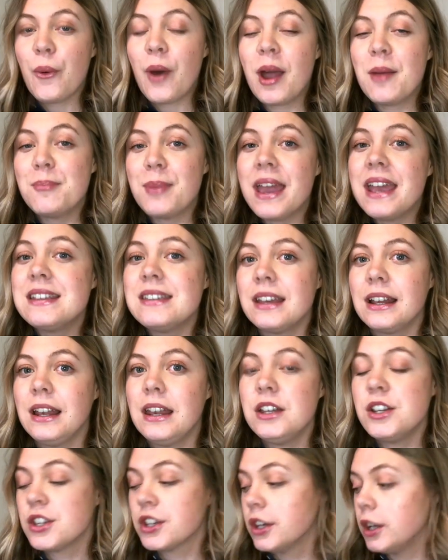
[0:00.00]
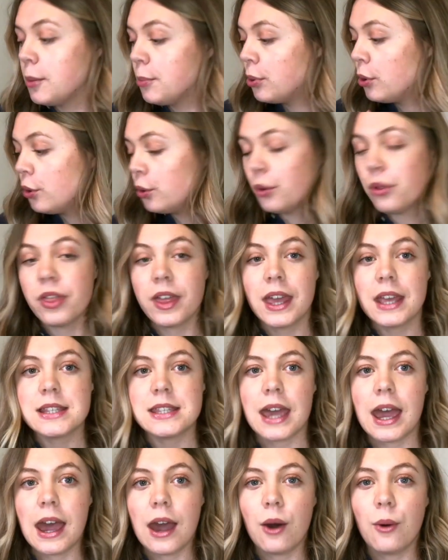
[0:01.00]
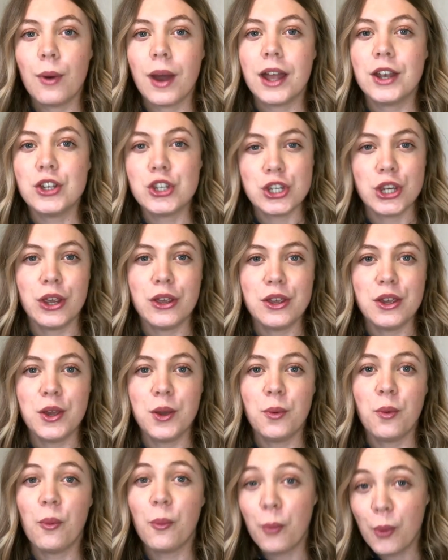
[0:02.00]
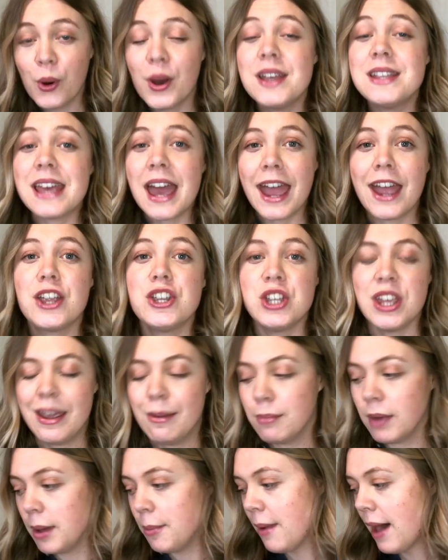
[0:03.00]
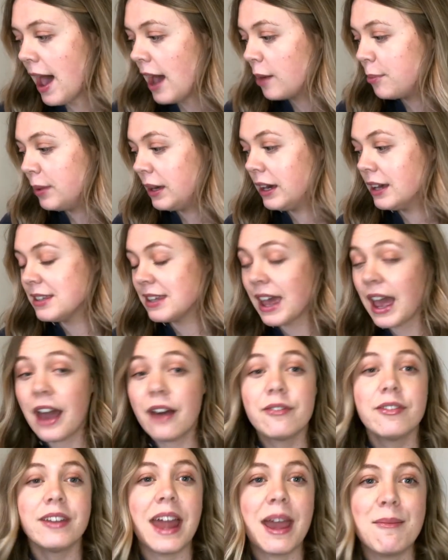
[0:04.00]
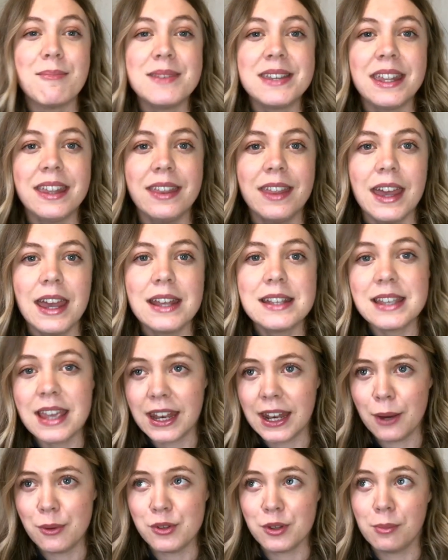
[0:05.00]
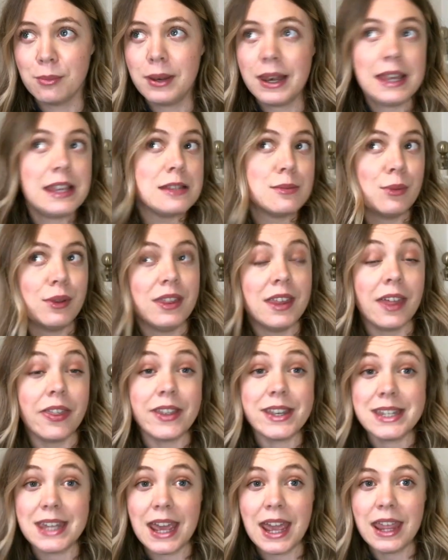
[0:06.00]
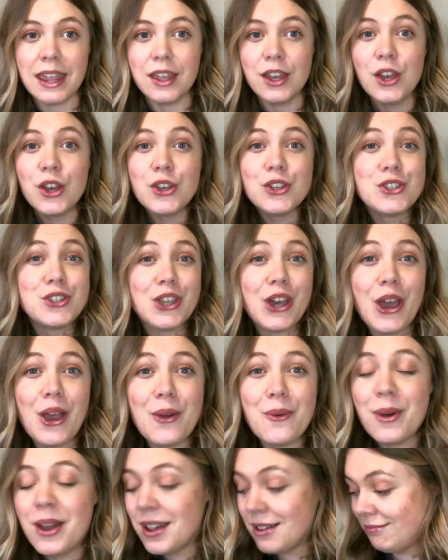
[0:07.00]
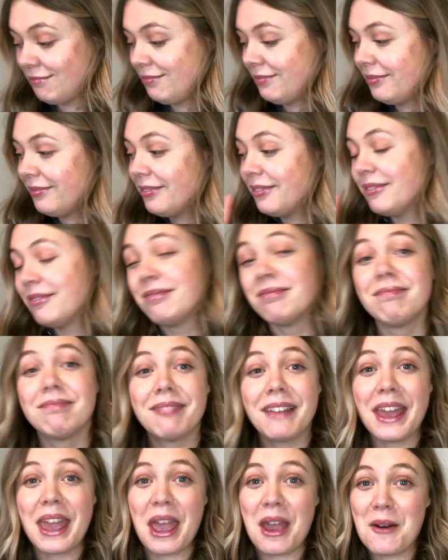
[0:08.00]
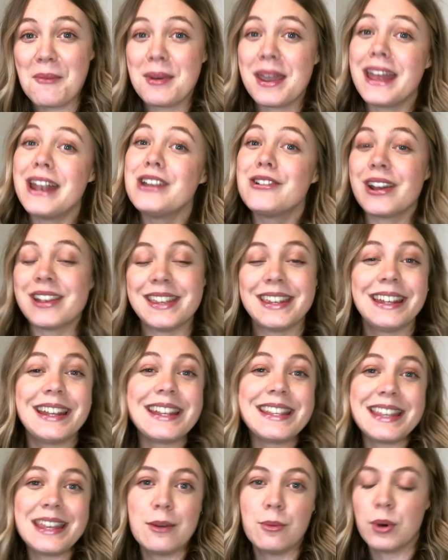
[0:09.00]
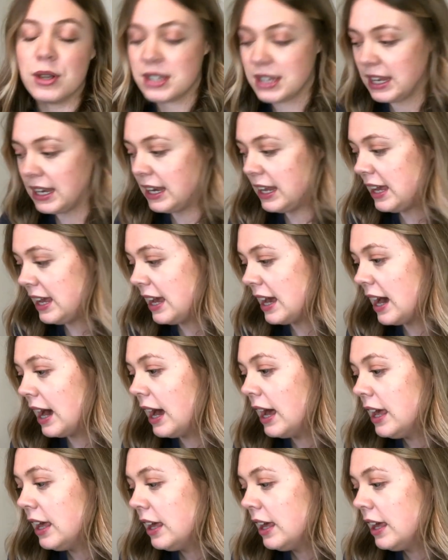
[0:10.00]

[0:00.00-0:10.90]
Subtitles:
I'm basically just going to pull things out and show you what is actually in my bag because I haven't emptied this and I was on placement the other day. So it'll be interesting to see what's in here.